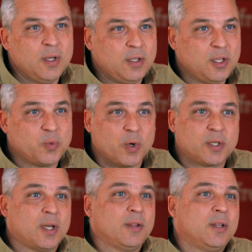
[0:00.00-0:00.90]
Yeast
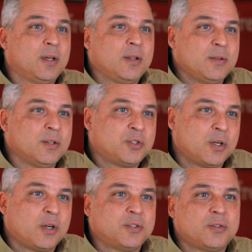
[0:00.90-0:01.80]
works on the
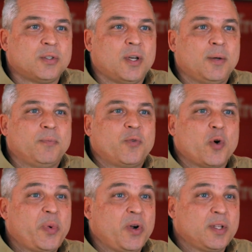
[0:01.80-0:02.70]
sugars for
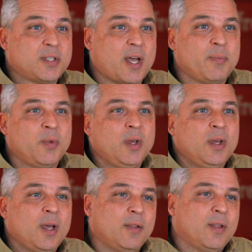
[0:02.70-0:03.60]
a period of time,
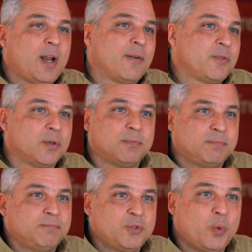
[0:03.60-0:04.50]
and then after
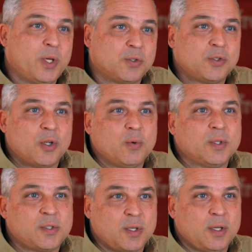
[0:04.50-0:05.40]
2 weeks or so
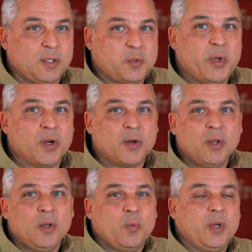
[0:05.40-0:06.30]
it's beer.
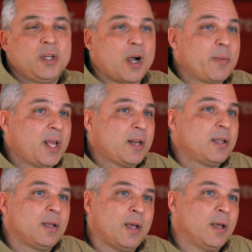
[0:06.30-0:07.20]
We carbonate
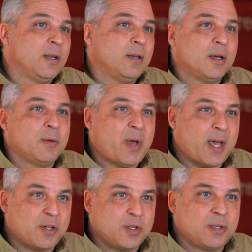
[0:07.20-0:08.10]
it and
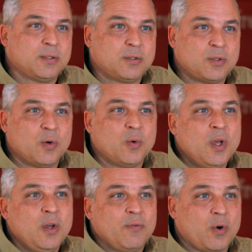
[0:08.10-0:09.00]
package it. So
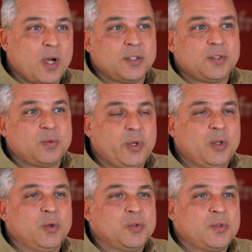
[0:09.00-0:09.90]
for us, we
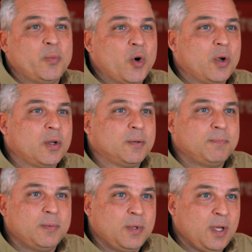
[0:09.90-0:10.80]
use the boiler
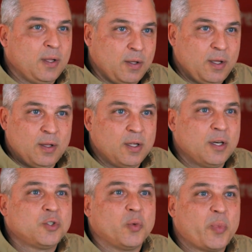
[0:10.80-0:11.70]
in the
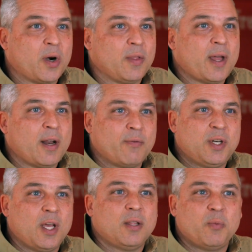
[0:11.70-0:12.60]
initial part of that. Every
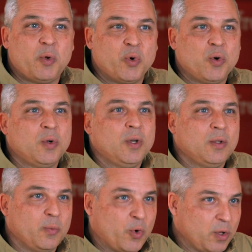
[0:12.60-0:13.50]
day that we brew,
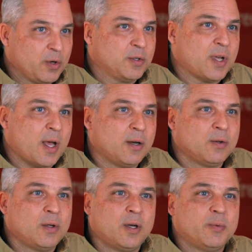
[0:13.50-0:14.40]
the boiler is on.
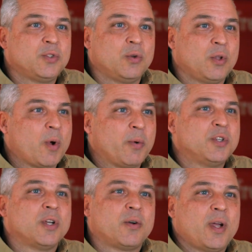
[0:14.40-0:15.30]
It's the only way we
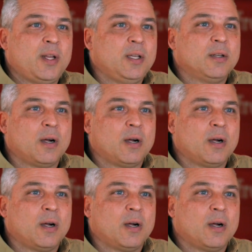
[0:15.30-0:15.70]
generate heat.